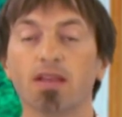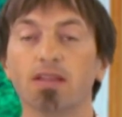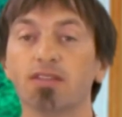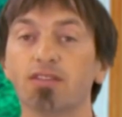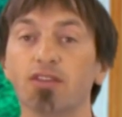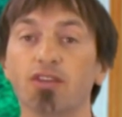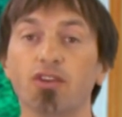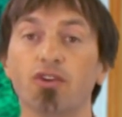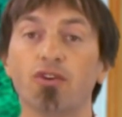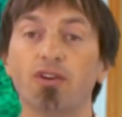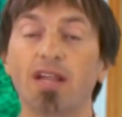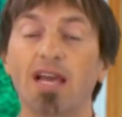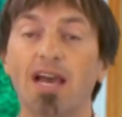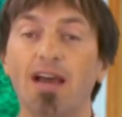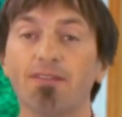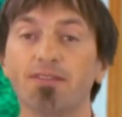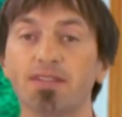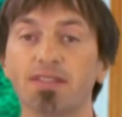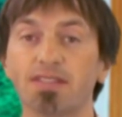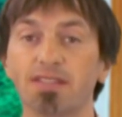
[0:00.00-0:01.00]
So you don't
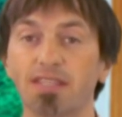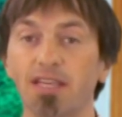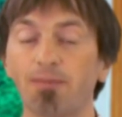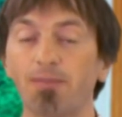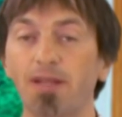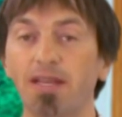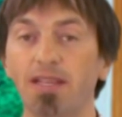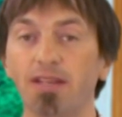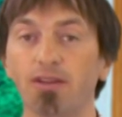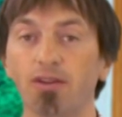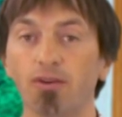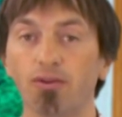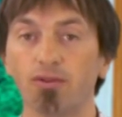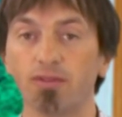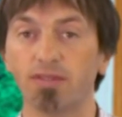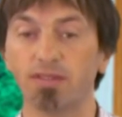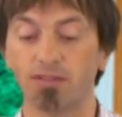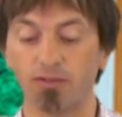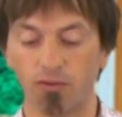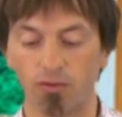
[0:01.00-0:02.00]
have to skip any
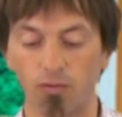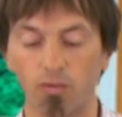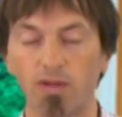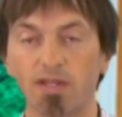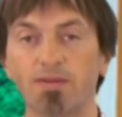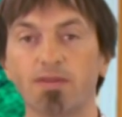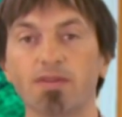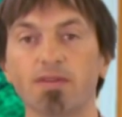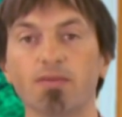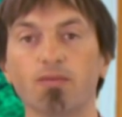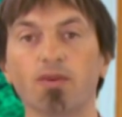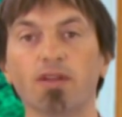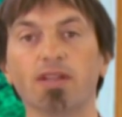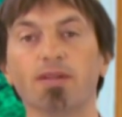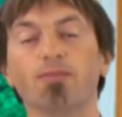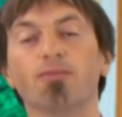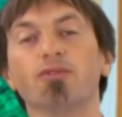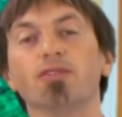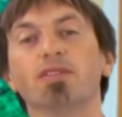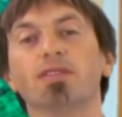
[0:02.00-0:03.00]
notes, or
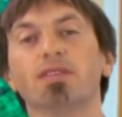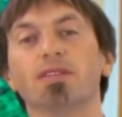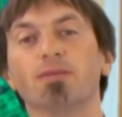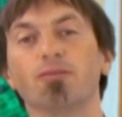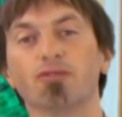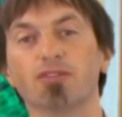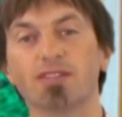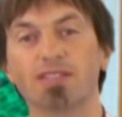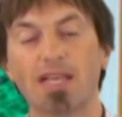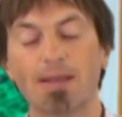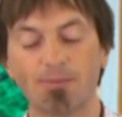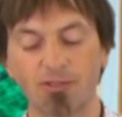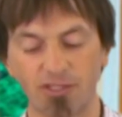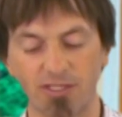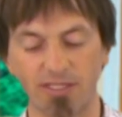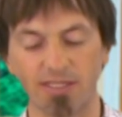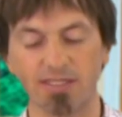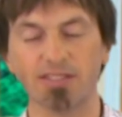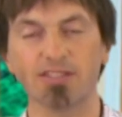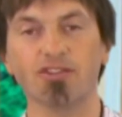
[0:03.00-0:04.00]
the
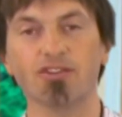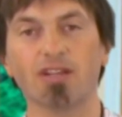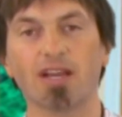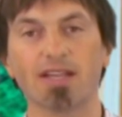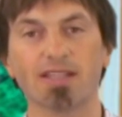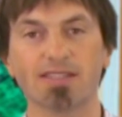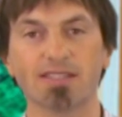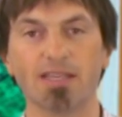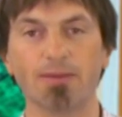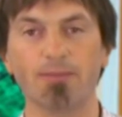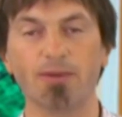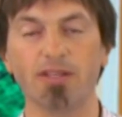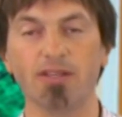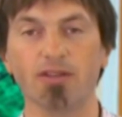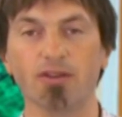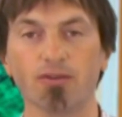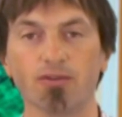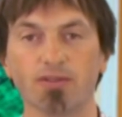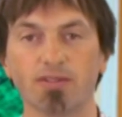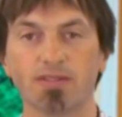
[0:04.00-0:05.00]
perception is you're not skipping
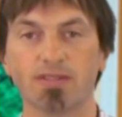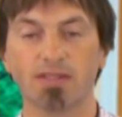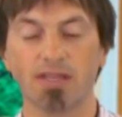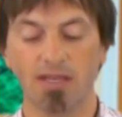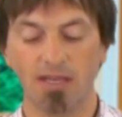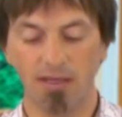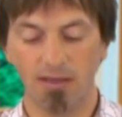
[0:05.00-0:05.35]
notes